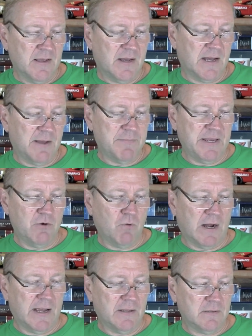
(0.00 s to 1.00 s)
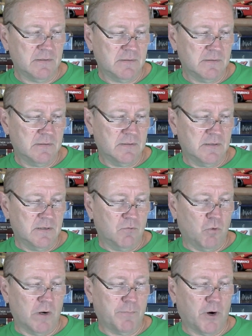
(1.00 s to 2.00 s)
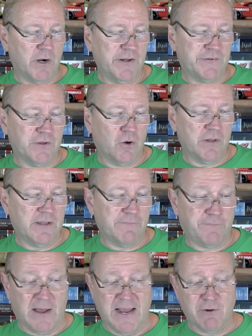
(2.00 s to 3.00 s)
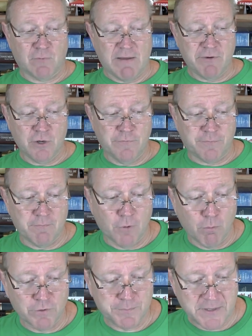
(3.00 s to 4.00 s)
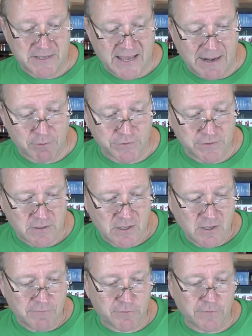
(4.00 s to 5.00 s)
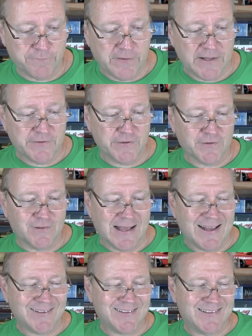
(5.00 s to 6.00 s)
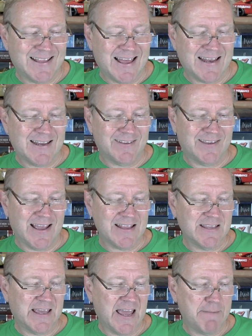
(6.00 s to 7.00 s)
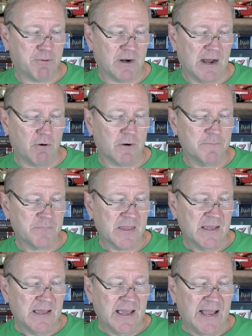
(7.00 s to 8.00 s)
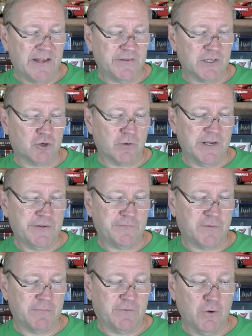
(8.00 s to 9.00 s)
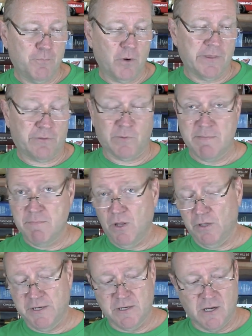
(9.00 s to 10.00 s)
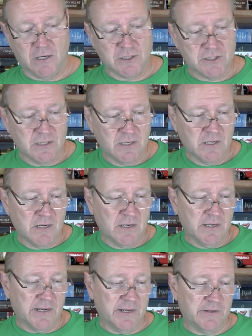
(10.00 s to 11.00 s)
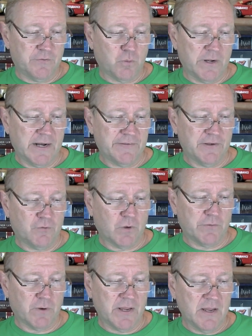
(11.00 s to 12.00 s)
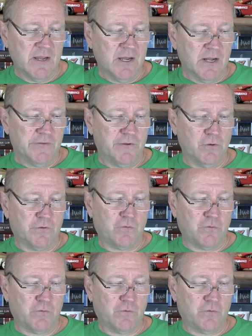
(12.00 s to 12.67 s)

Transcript: Uh, meanwhile, one party has noted that fine revenue from mobile speed cameras for offenses less than 10K per hour has increased from $2.3 million in 2019 to 2020 to